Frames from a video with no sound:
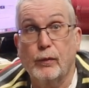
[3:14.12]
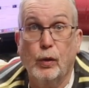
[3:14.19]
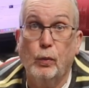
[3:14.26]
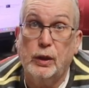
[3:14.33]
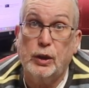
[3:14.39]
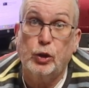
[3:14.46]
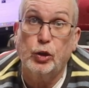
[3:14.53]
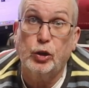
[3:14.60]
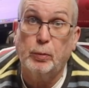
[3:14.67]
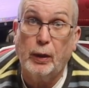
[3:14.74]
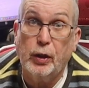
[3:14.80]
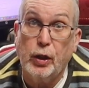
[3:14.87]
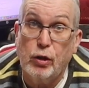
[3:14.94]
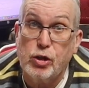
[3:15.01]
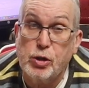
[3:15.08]
which was about
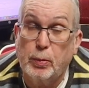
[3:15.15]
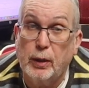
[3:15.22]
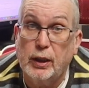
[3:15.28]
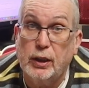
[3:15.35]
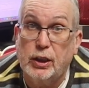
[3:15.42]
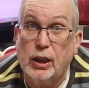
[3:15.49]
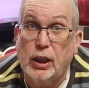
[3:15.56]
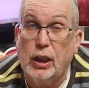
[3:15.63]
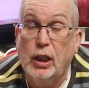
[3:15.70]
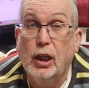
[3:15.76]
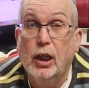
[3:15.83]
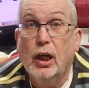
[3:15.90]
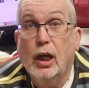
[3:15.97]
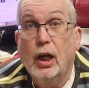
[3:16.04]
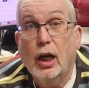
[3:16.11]
the usability
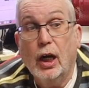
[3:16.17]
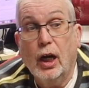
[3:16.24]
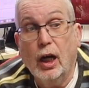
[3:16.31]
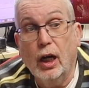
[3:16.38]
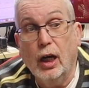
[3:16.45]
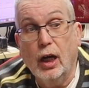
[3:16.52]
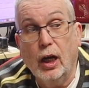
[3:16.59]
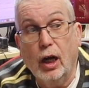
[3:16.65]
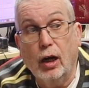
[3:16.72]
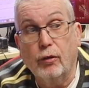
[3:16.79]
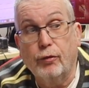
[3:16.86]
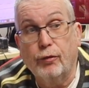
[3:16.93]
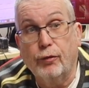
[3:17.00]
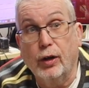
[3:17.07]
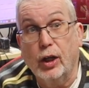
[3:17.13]

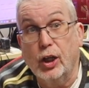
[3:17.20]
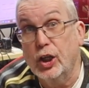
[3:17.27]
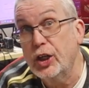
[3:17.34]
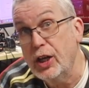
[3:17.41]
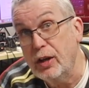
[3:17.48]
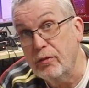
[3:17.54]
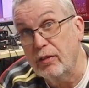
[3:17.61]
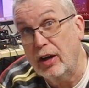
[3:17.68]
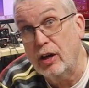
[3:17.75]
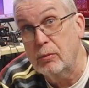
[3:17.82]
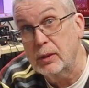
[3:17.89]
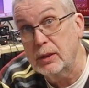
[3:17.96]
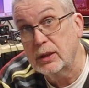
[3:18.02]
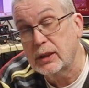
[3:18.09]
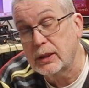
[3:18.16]
of learning
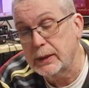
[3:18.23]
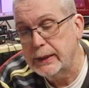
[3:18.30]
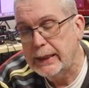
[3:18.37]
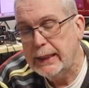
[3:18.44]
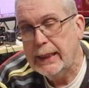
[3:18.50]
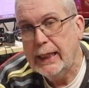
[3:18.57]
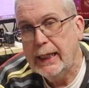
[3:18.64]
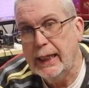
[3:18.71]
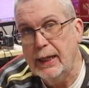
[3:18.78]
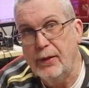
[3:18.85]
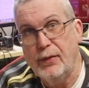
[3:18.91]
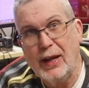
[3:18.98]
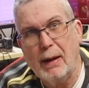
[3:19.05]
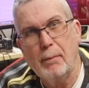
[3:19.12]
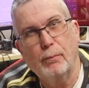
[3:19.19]
environments.
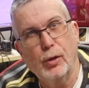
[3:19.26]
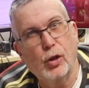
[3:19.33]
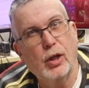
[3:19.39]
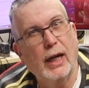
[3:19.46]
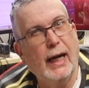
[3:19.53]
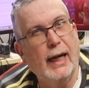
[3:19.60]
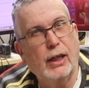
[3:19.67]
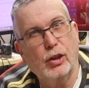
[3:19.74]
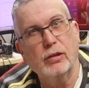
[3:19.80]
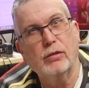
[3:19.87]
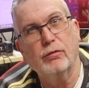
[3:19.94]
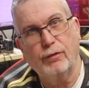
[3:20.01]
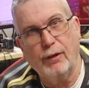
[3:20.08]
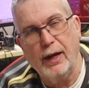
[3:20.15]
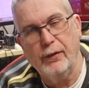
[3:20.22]
That book I
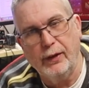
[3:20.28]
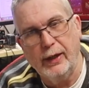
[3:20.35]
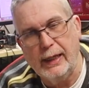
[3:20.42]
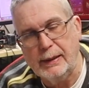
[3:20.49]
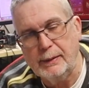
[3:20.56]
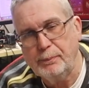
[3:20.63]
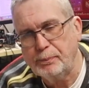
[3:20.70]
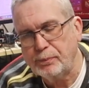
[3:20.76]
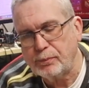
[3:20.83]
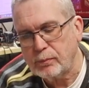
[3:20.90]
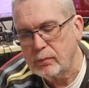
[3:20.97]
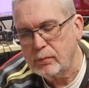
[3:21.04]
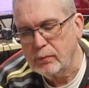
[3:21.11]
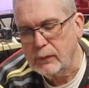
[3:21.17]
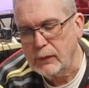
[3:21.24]
couldn't find there,
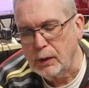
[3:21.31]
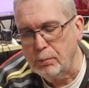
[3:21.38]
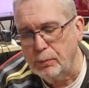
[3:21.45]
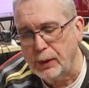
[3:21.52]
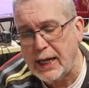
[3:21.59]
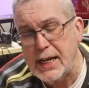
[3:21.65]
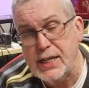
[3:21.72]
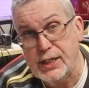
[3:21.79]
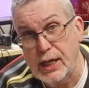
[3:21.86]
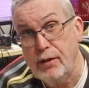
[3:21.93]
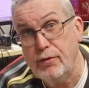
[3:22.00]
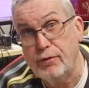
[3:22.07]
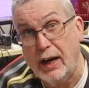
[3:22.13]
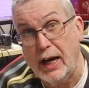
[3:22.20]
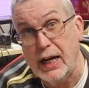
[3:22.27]
but I did
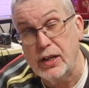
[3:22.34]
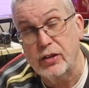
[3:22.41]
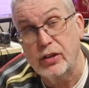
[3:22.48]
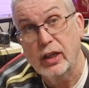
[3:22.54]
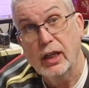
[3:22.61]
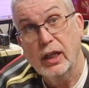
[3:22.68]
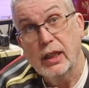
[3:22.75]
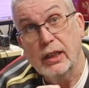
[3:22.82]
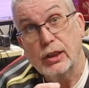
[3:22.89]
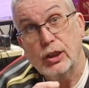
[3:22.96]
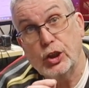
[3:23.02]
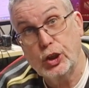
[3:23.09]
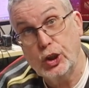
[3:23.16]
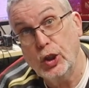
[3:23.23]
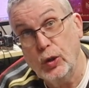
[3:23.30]
find
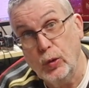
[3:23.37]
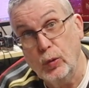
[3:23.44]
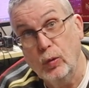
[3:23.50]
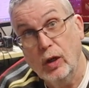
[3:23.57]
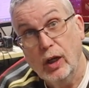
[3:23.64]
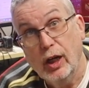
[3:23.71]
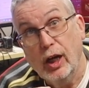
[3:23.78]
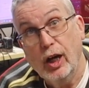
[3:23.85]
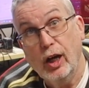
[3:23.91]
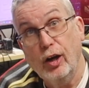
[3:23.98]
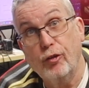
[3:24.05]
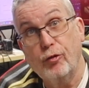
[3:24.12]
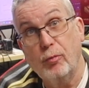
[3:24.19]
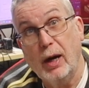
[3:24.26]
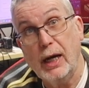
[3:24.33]
two
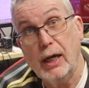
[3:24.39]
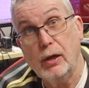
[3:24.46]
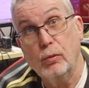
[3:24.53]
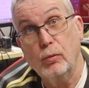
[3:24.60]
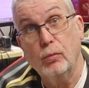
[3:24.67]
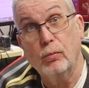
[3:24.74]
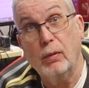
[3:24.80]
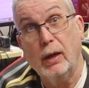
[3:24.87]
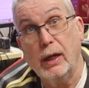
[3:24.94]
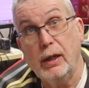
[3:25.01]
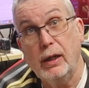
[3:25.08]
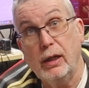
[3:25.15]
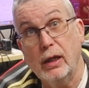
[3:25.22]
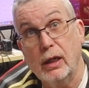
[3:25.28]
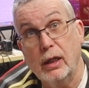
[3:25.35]
of my
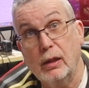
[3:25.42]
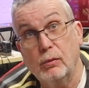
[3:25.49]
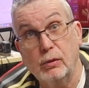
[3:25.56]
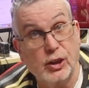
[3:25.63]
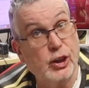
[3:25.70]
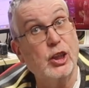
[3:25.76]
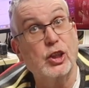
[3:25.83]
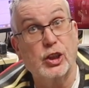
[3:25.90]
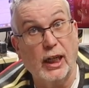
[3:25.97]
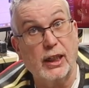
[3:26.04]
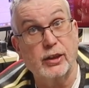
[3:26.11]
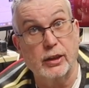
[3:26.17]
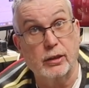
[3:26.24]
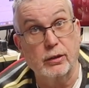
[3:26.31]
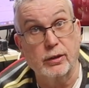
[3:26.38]
research
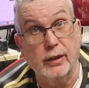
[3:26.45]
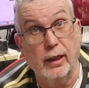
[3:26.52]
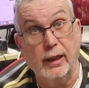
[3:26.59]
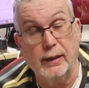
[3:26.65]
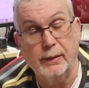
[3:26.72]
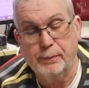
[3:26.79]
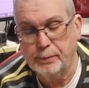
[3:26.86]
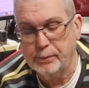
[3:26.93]
articles there.